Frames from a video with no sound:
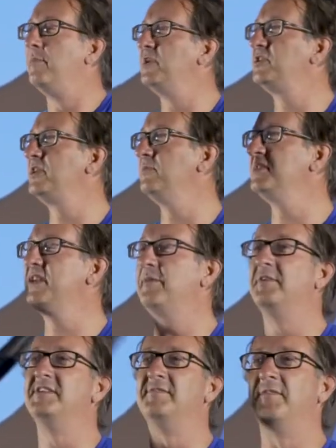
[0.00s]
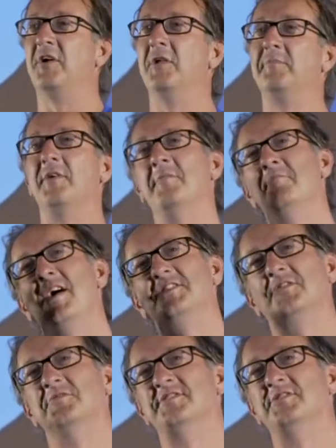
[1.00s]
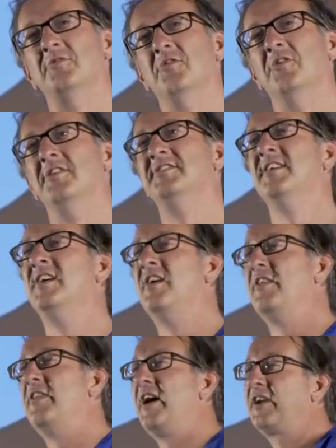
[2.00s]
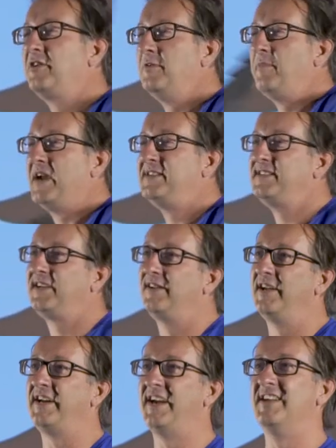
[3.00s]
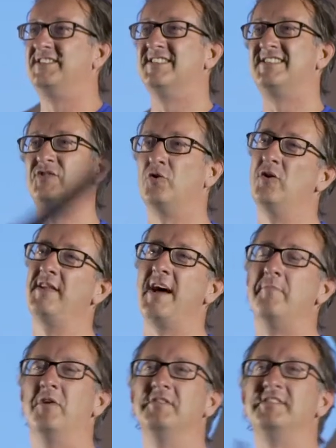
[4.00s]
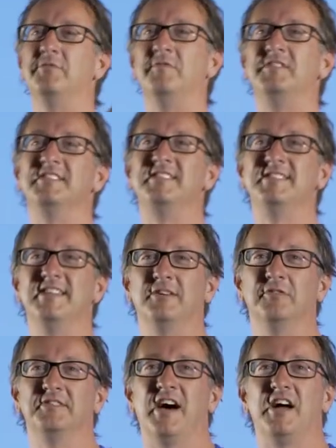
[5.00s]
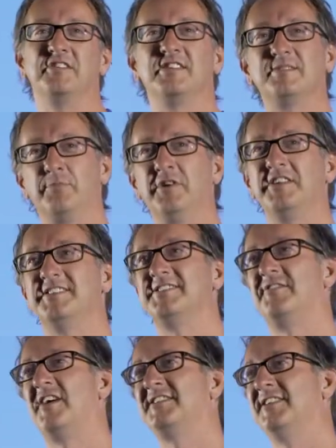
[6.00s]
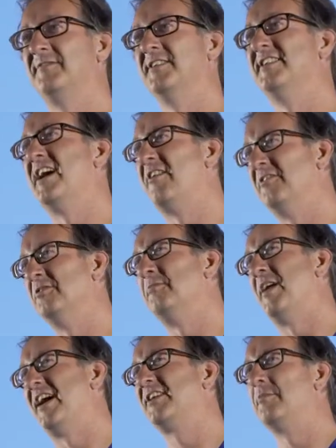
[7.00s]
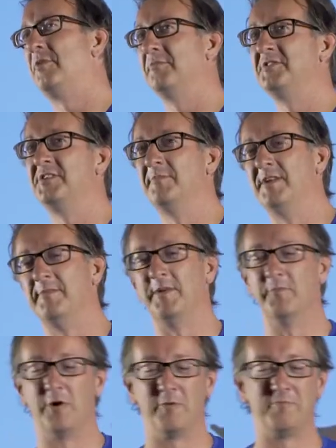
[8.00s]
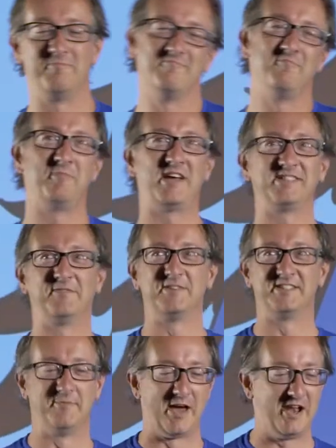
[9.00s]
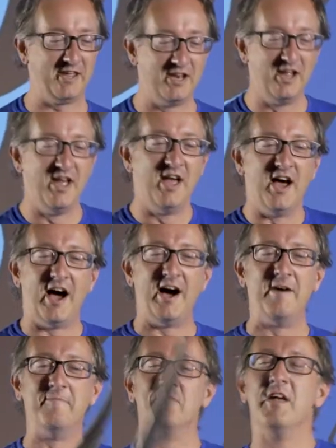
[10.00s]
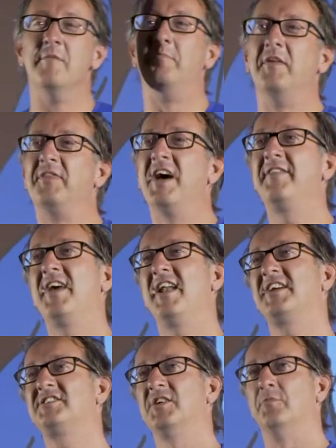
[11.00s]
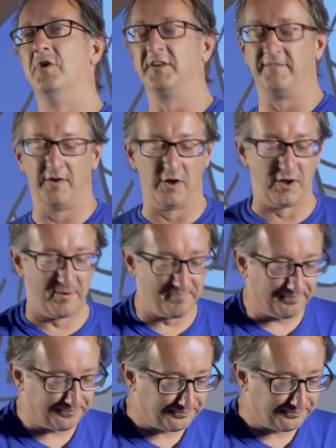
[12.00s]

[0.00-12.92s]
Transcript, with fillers: But she was able to develop a magical sword that could basically destroy that monster with just a single touch. It's pretty destructive, and now I look back, I probably should have been a bit more pacifist about it. Um, but that, that actually worked for her.